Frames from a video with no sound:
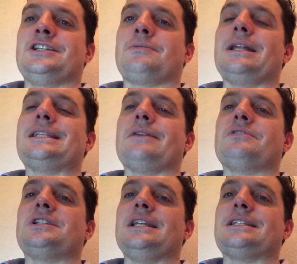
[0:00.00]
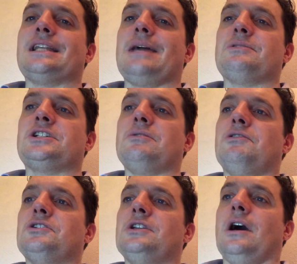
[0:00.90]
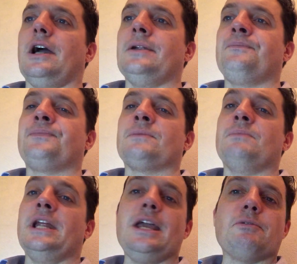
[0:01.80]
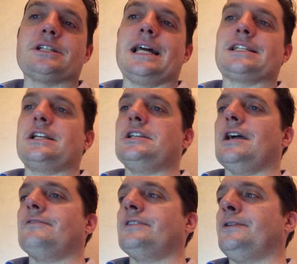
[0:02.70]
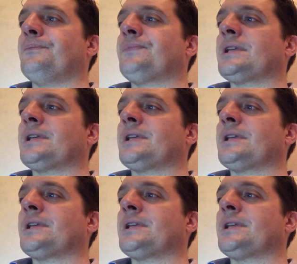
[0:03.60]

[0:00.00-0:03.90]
27 seats to Labour's 209, but he was elected in Yeovil.